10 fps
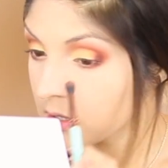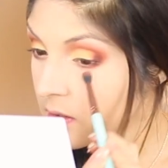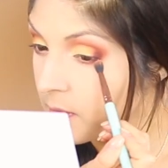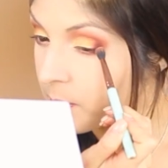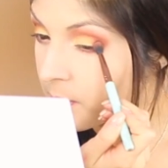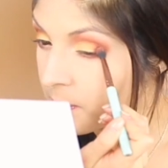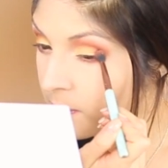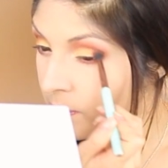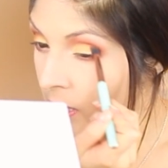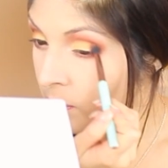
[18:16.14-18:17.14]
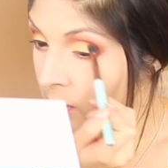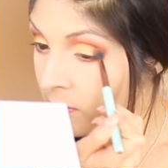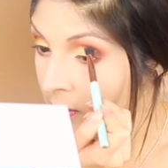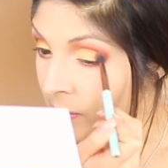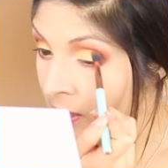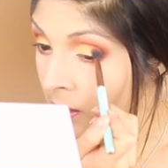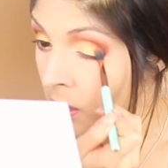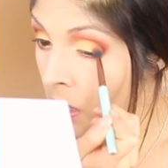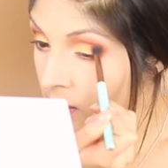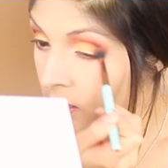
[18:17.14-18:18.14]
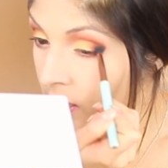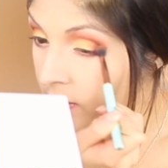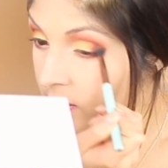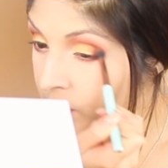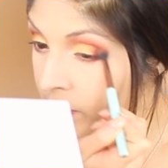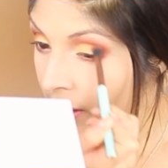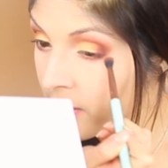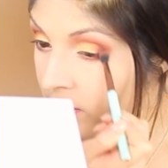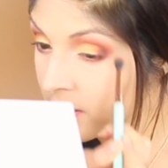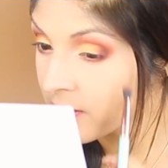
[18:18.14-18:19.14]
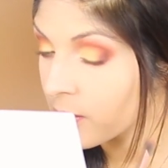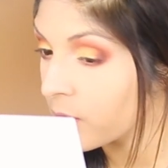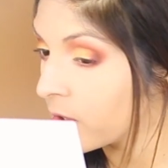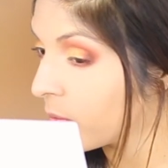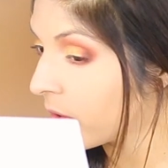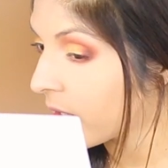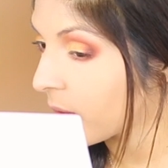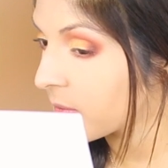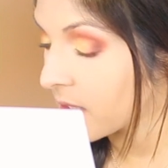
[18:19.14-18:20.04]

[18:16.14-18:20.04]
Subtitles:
it's a big move for me. Okay, this brown is the only one that I'm